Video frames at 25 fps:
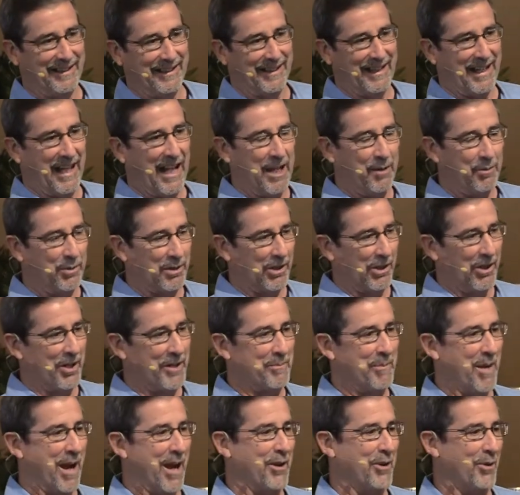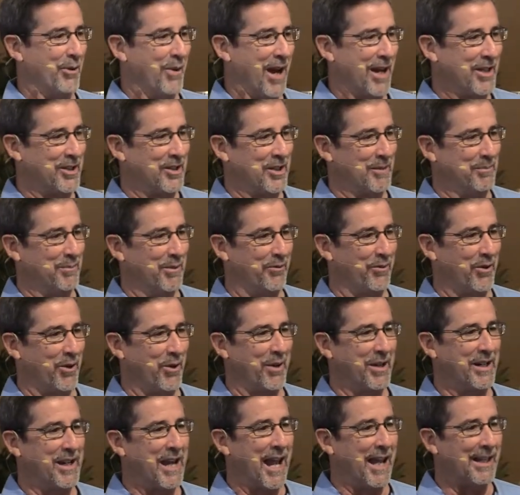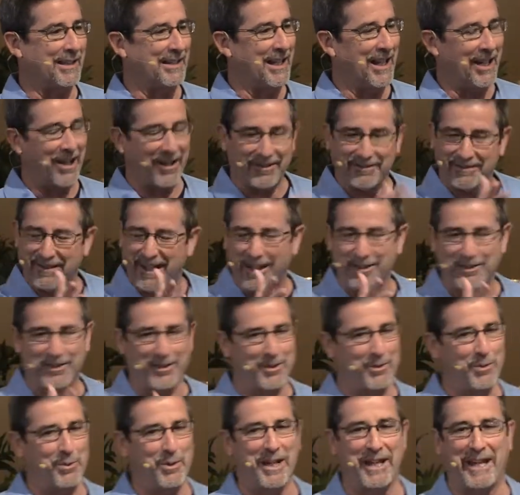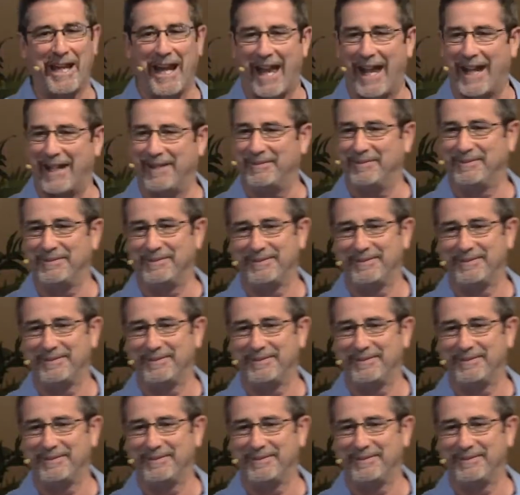and he would look my direction before he got there, I'd just wink at him.